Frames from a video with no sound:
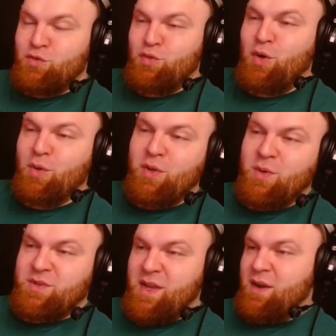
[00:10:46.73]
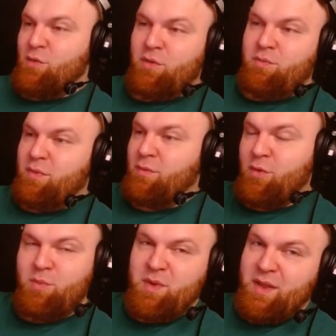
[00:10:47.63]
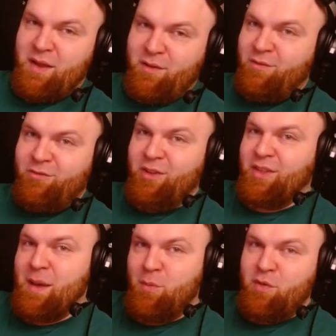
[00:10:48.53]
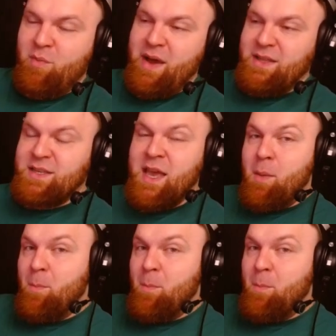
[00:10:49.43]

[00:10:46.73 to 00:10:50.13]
gold nodes there, could be like filled up with mines.